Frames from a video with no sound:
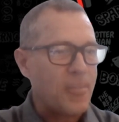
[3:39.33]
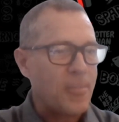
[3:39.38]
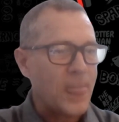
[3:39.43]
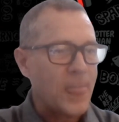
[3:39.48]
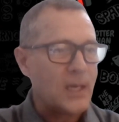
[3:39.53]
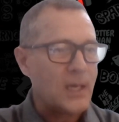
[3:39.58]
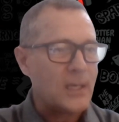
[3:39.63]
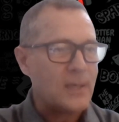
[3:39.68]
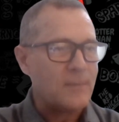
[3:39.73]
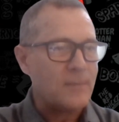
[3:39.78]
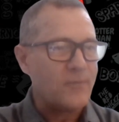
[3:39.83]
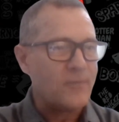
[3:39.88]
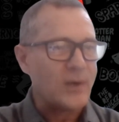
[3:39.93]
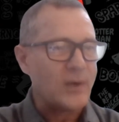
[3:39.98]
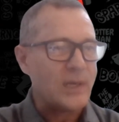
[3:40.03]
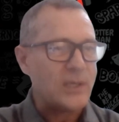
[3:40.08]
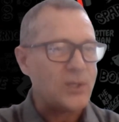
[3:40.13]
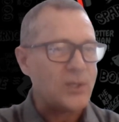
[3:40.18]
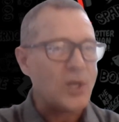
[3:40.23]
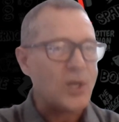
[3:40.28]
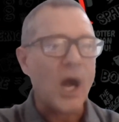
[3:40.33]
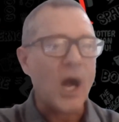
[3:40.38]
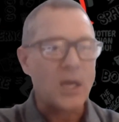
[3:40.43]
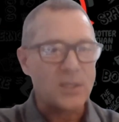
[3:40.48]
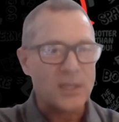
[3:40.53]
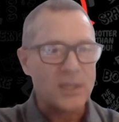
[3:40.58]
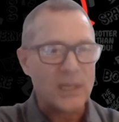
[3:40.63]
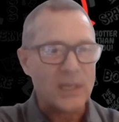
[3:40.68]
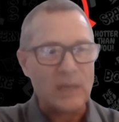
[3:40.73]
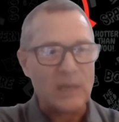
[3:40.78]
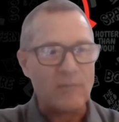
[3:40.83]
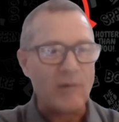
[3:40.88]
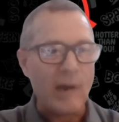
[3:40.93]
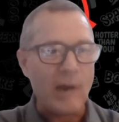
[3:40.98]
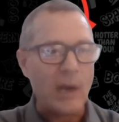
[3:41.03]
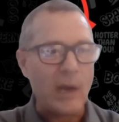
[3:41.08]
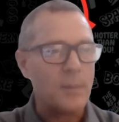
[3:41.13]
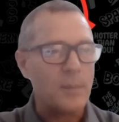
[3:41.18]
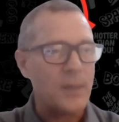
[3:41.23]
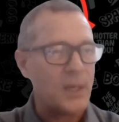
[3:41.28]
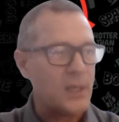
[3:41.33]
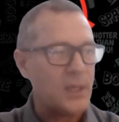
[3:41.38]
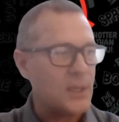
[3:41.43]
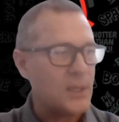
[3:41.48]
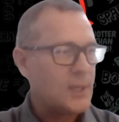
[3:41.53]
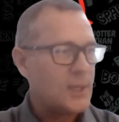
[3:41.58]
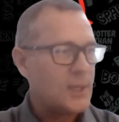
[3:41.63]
uh, very toxic environment.